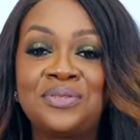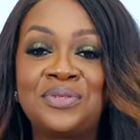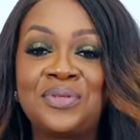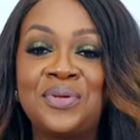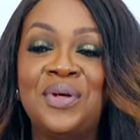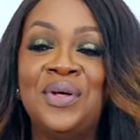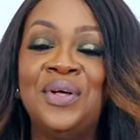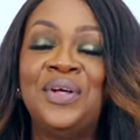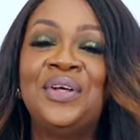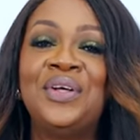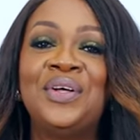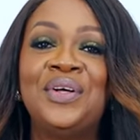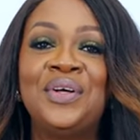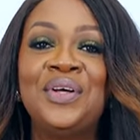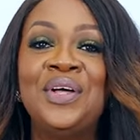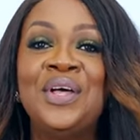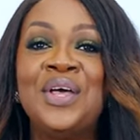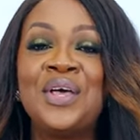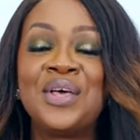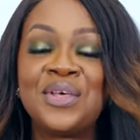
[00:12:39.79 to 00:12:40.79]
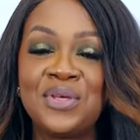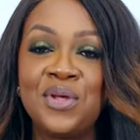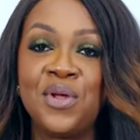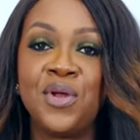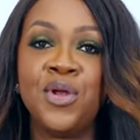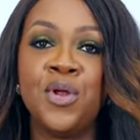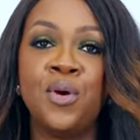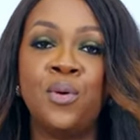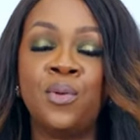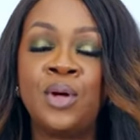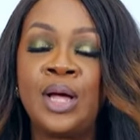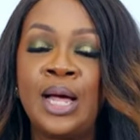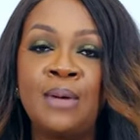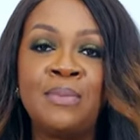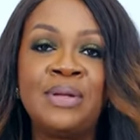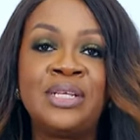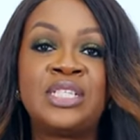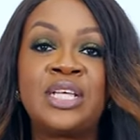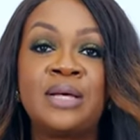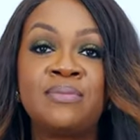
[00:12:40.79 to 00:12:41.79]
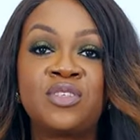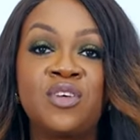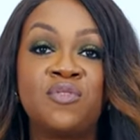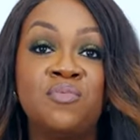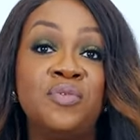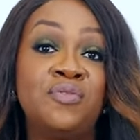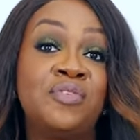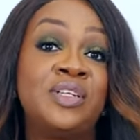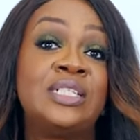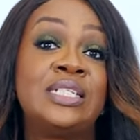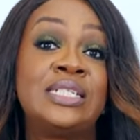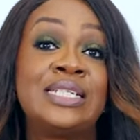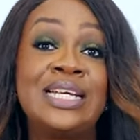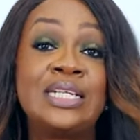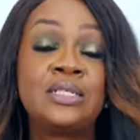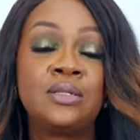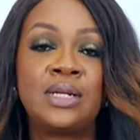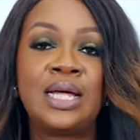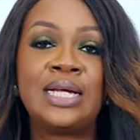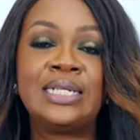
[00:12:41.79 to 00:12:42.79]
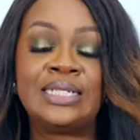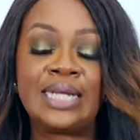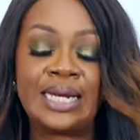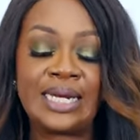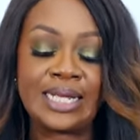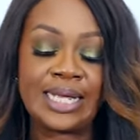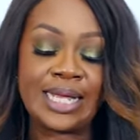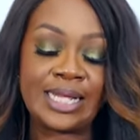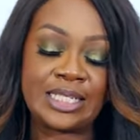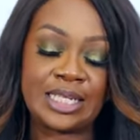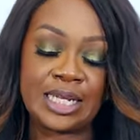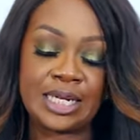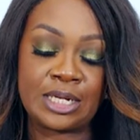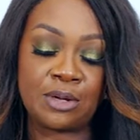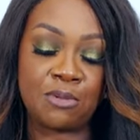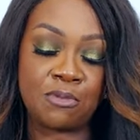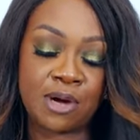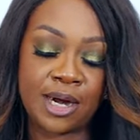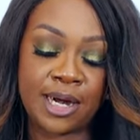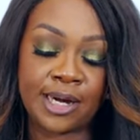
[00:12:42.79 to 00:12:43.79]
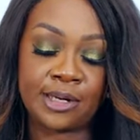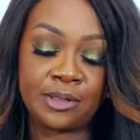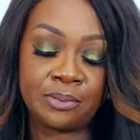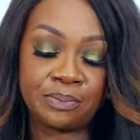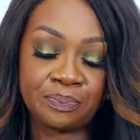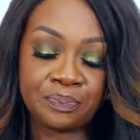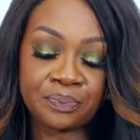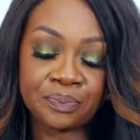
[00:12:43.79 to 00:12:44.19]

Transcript: So, you know, um, in terms of moving the needle and delegating the work.